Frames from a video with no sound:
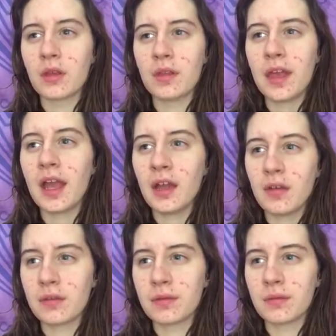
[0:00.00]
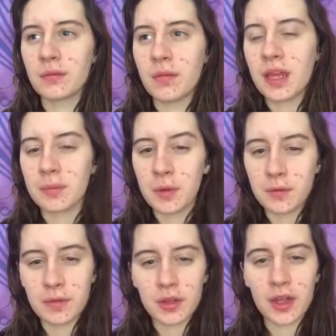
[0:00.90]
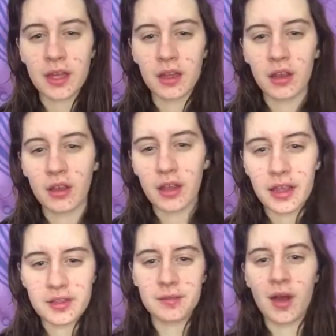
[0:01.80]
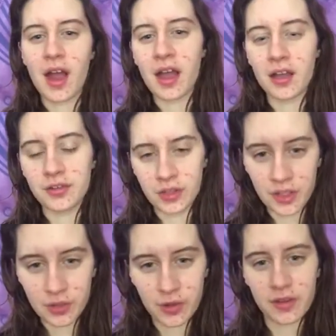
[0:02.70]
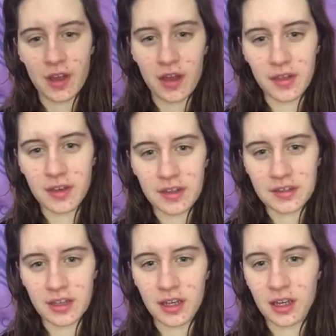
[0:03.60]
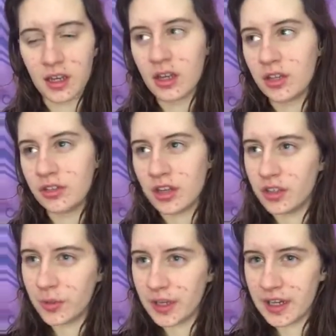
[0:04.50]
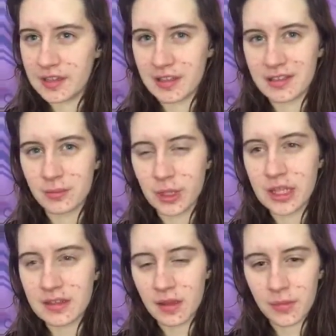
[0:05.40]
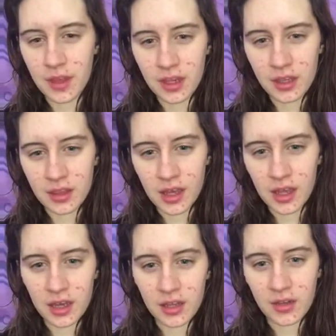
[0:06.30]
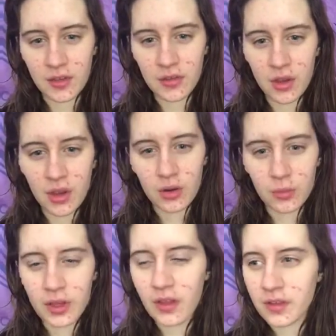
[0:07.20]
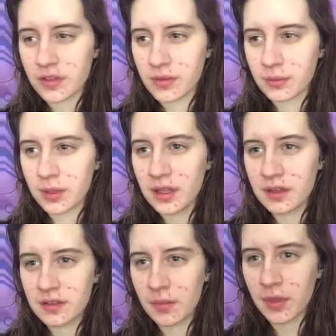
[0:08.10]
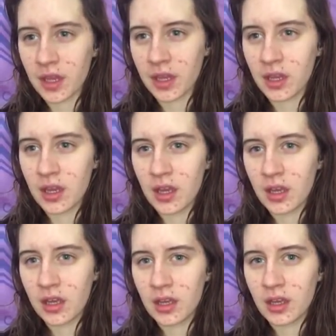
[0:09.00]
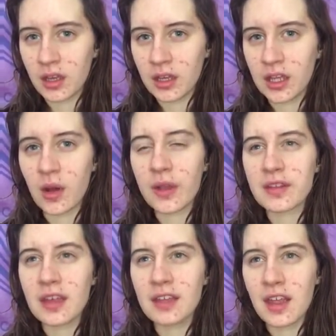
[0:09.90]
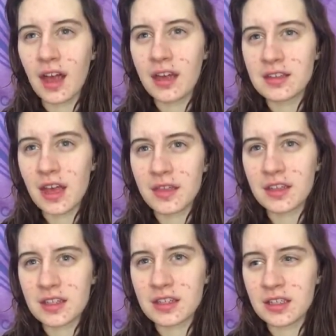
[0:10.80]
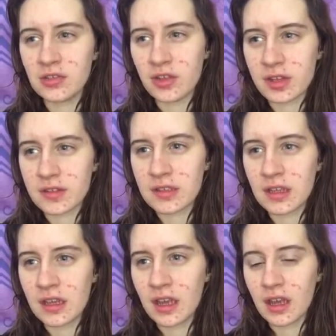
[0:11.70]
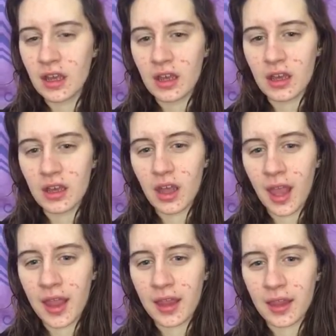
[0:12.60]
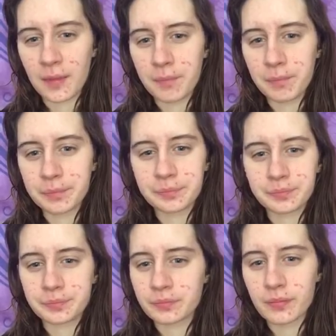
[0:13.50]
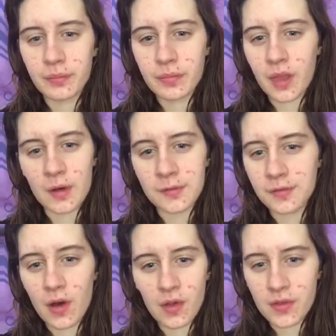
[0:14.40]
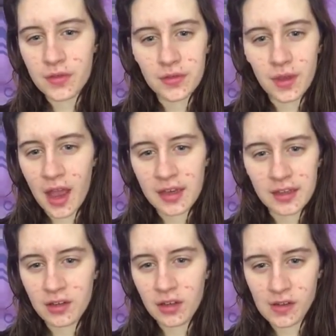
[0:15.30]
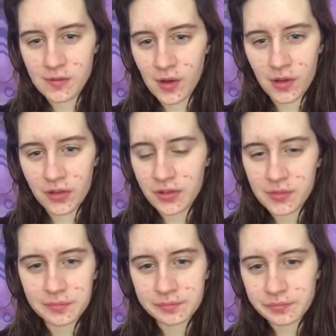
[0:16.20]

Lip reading: They kind of make me feel like, is my journey towards authenticity genuine? Is this really something that is real? Is this really something, you know, is authenticity just a false ideal, a false